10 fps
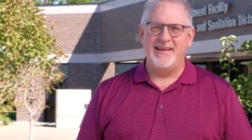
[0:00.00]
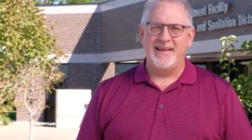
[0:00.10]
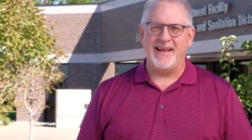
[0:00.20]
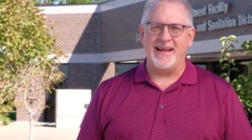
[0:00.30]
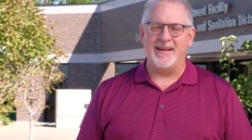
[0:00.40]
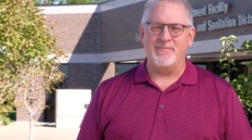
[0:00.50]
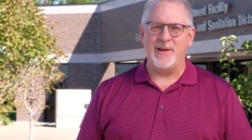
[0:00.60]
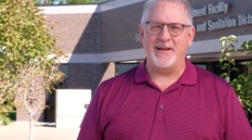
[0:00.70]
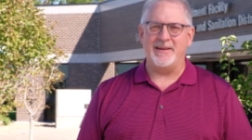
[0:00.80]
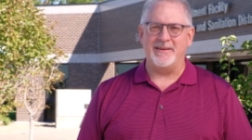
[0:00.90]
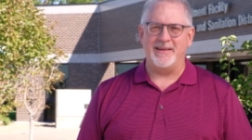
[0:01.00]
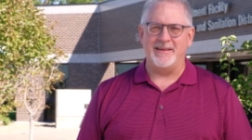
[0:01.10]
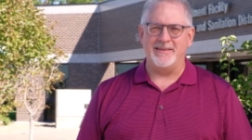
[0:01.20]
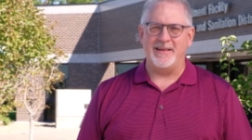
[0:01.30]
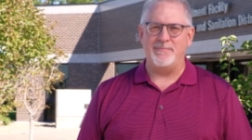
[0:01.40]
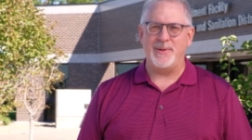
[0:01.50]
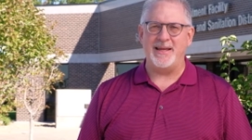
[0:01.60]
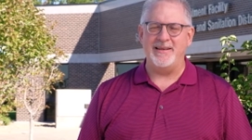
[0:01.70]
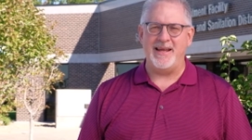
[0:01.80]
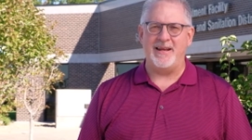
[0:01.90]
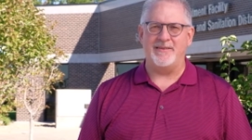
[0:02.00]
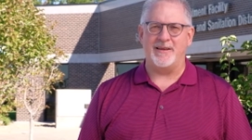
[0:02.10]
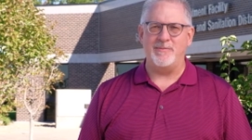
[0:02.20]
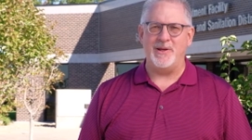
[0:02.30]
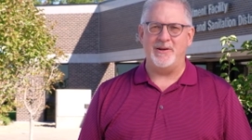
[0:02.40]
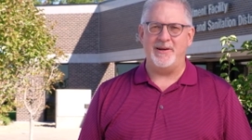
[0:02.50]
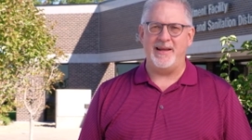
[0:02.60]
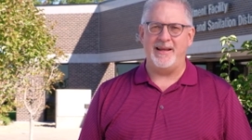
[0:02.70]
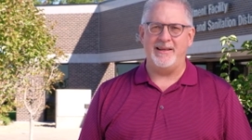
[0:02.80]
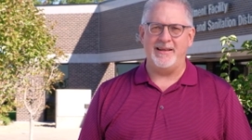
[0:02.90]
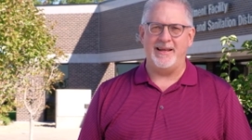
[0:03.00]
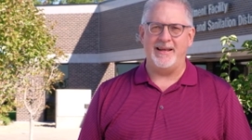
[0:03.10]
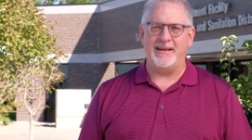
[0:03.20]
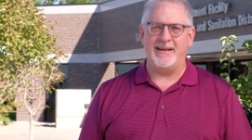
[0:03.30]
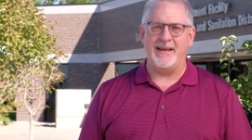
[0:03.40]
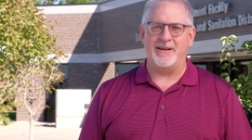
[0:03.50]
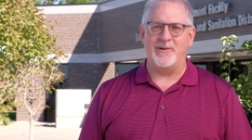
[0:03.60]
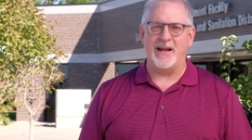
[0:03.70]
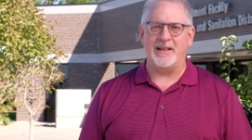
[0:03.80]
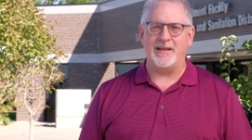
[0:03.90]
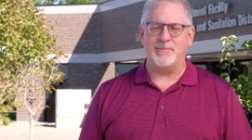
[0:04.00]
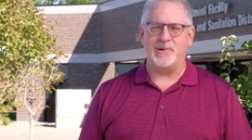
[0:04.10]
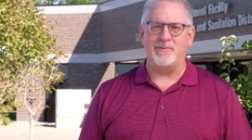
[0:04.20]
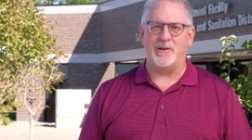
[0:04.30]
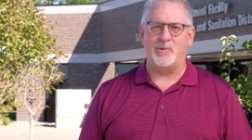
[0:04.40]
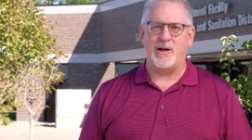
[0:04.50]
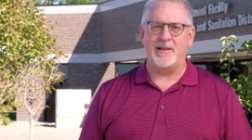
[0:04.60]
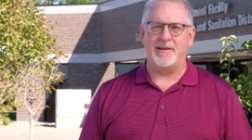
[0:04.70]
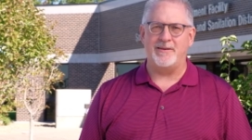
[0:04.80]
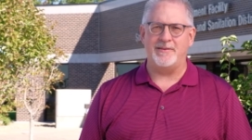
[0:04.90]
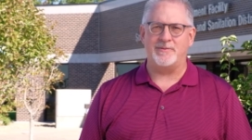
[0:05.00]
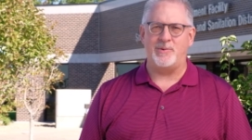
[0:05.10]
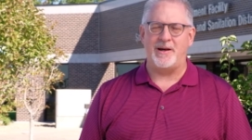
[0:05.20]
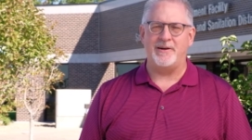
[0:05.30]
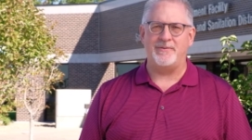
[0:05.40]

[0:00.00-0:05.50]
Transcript: and met a, a, a big need of the community and, and greatly improved the quality of this water